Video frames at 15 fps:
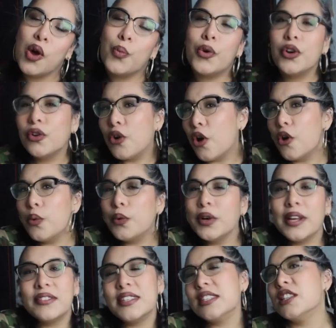we'll go,
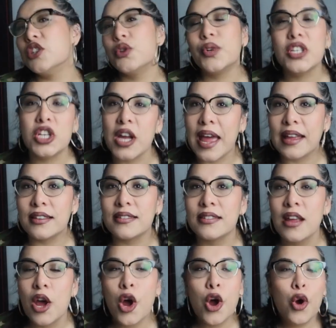we'll give season two a
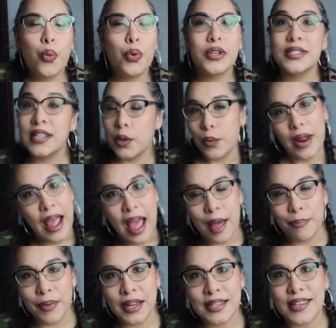chance. We'll see what
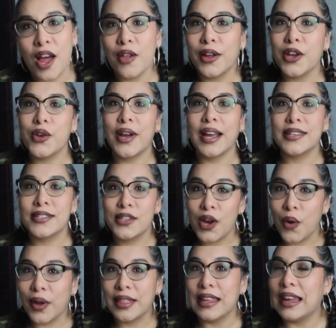happens. I'll let you guys
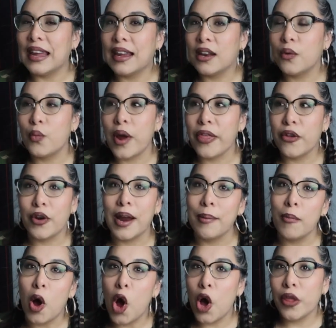know at the end whether
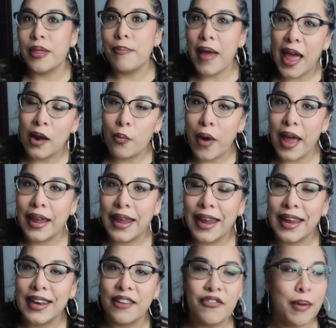I'm on the
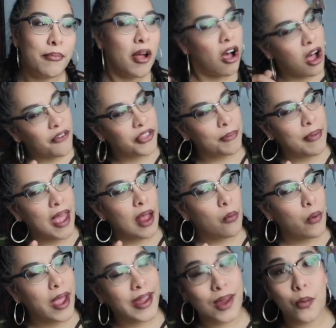bandwagon, if I'm off the
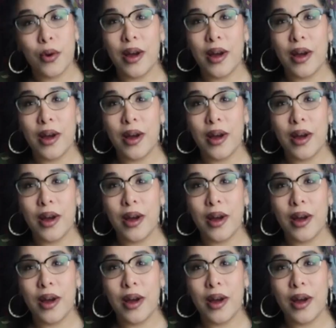bandwagon